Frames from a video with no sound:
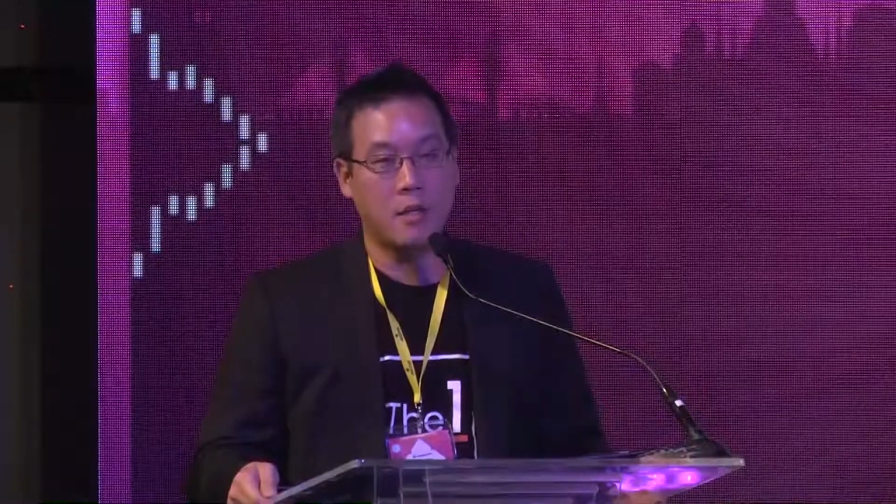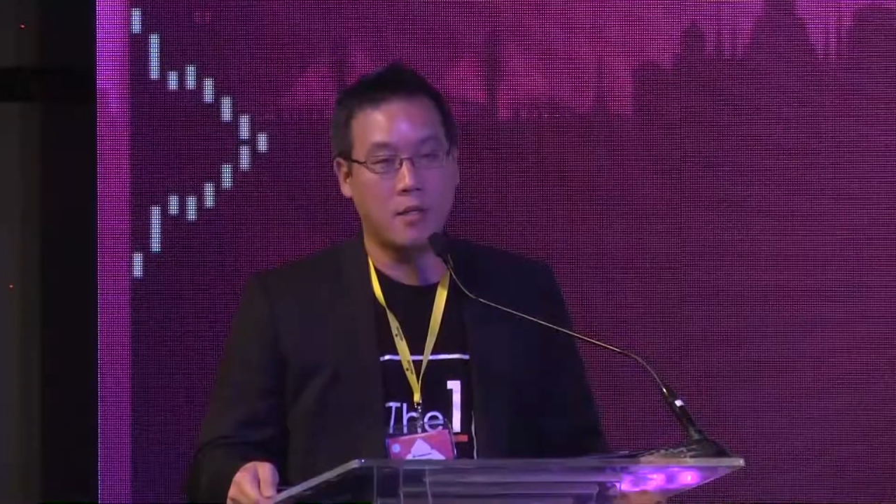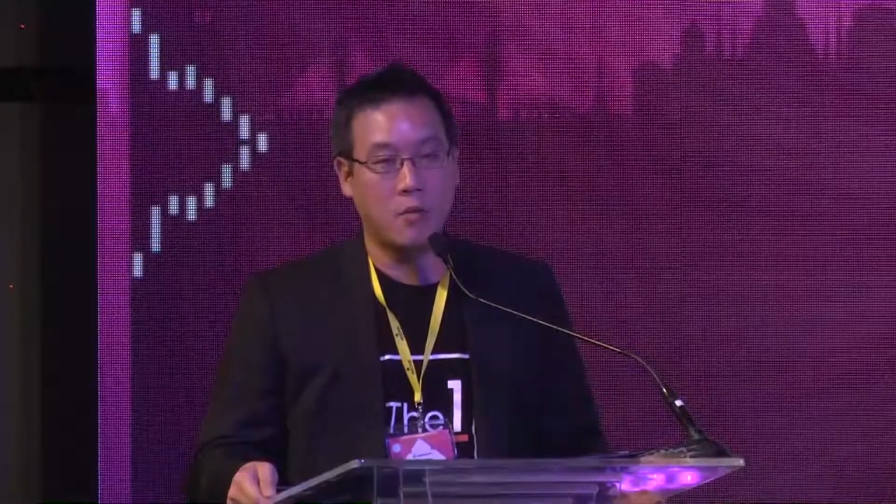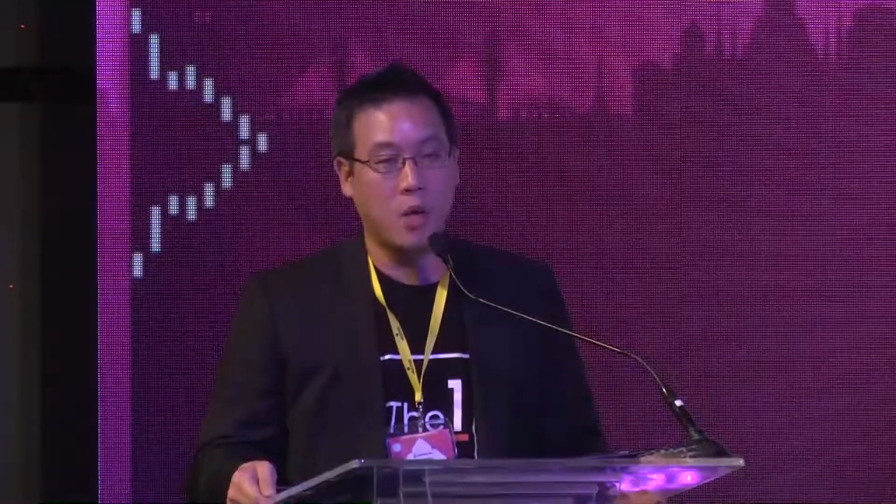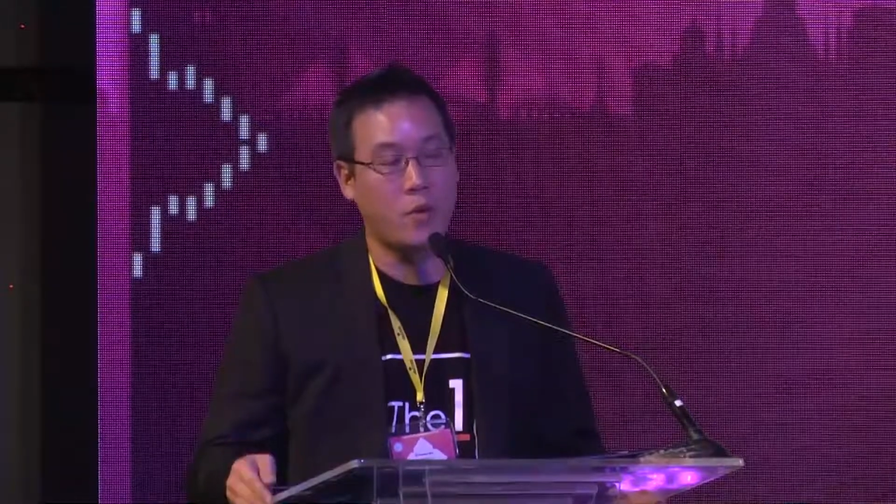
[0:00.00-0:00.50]

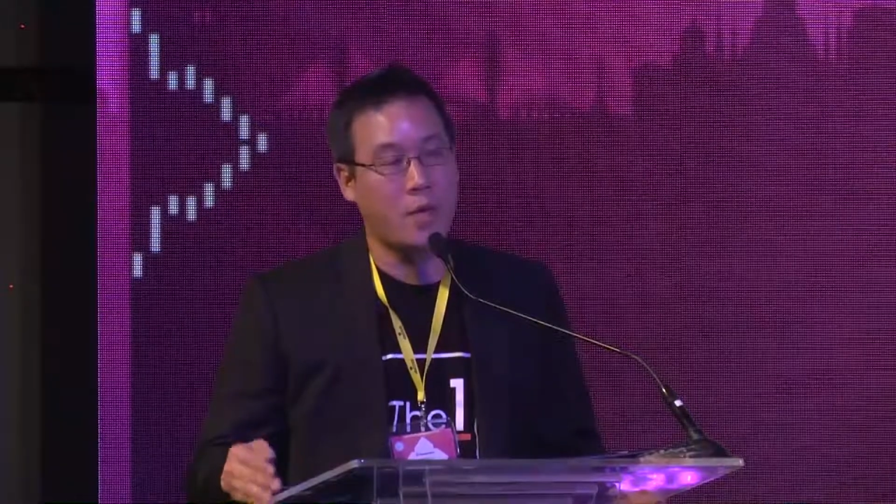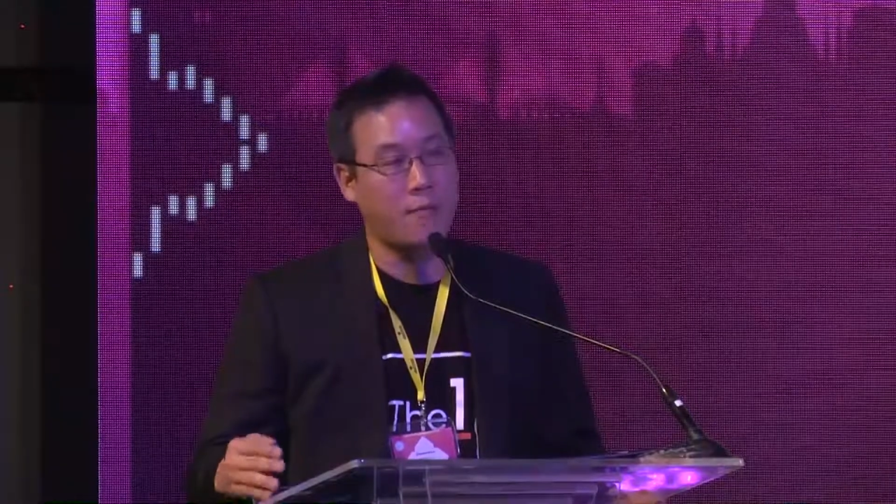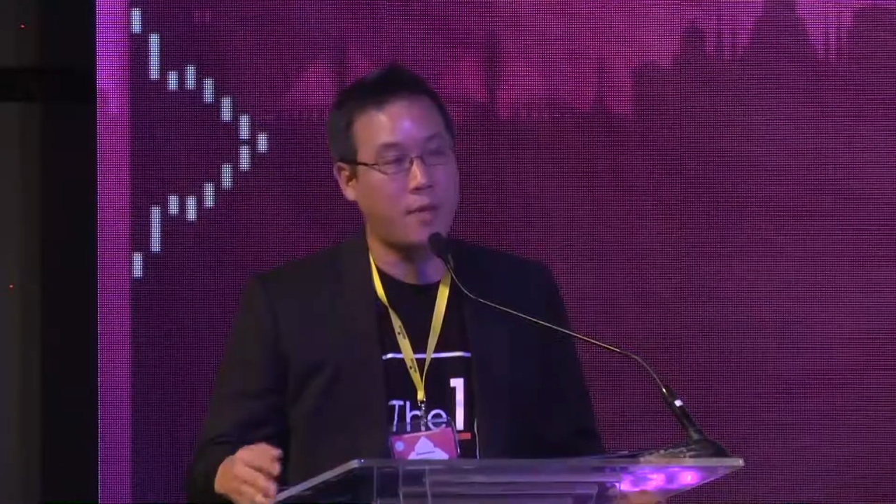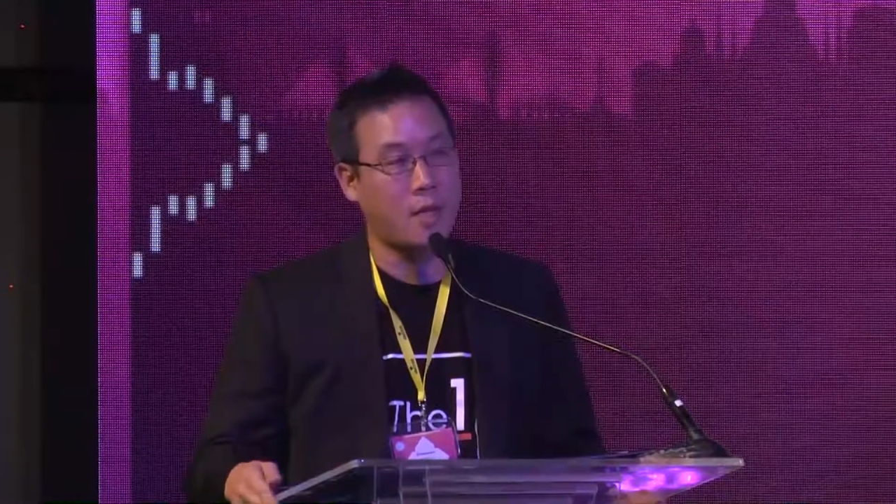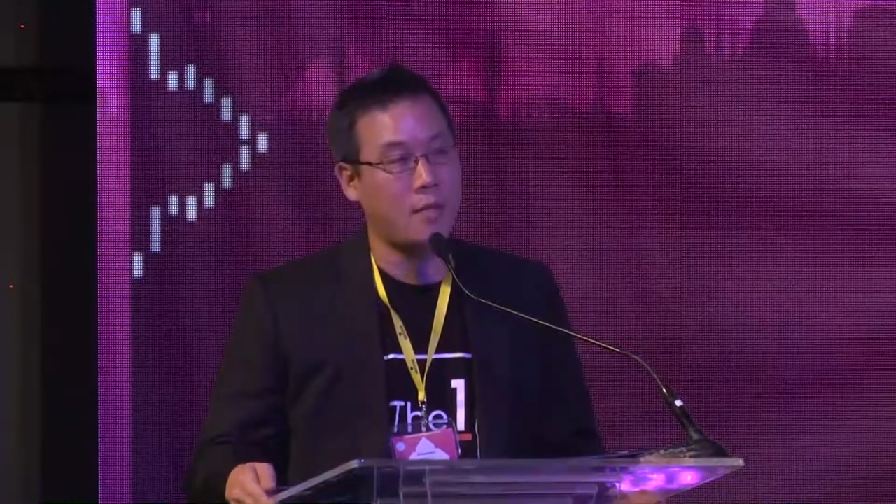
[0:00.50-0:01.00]
what we have
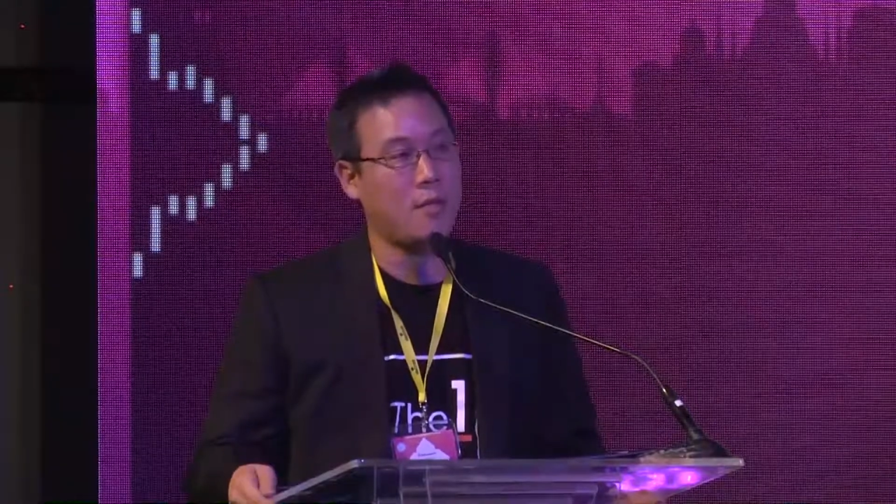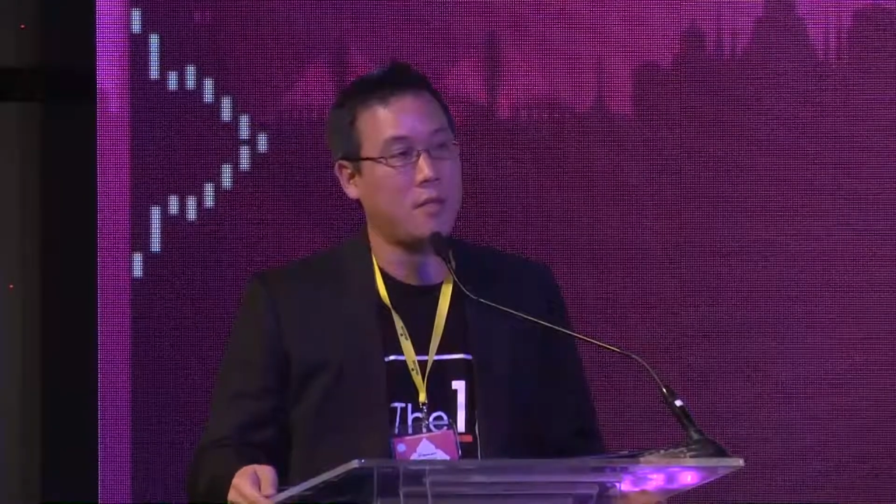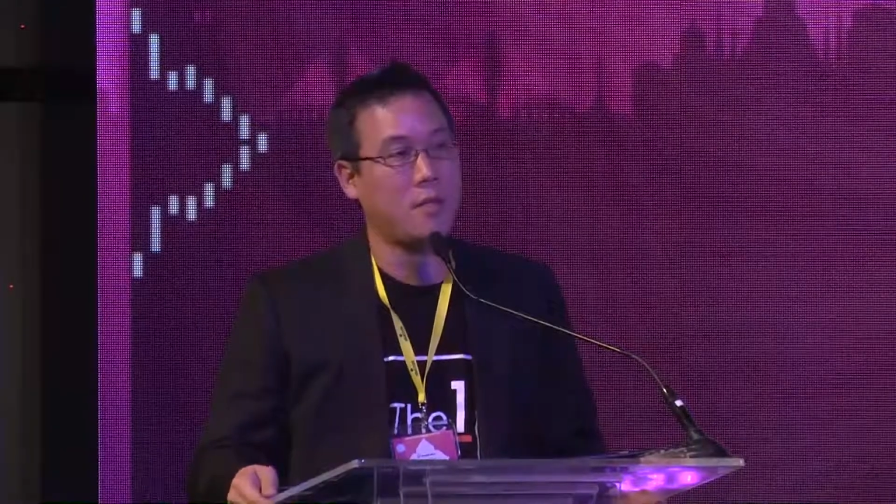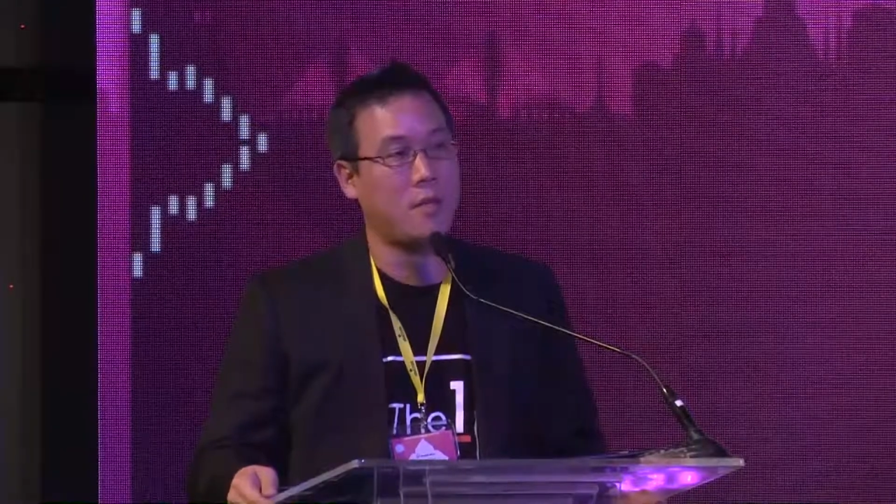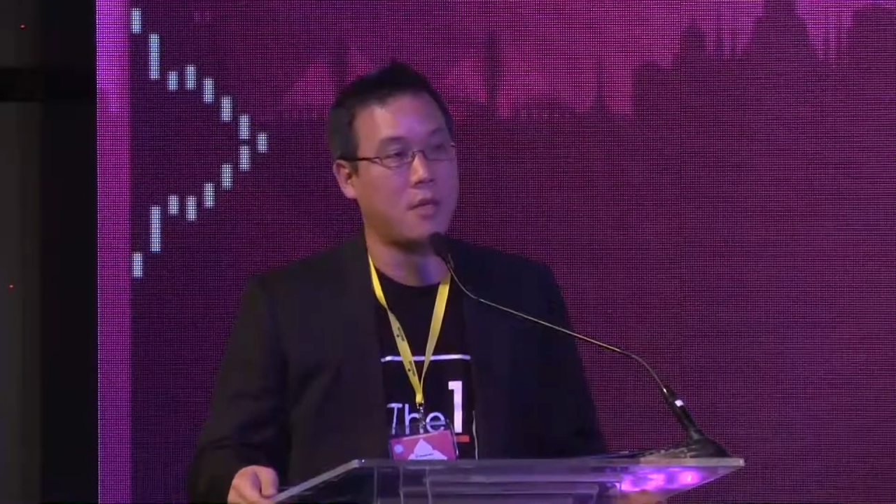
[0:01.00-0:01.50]
done
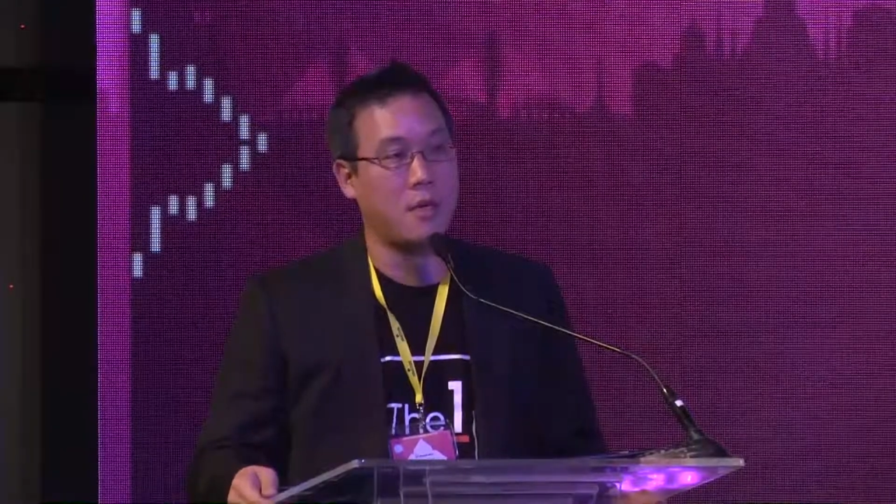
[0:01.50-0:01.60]
in the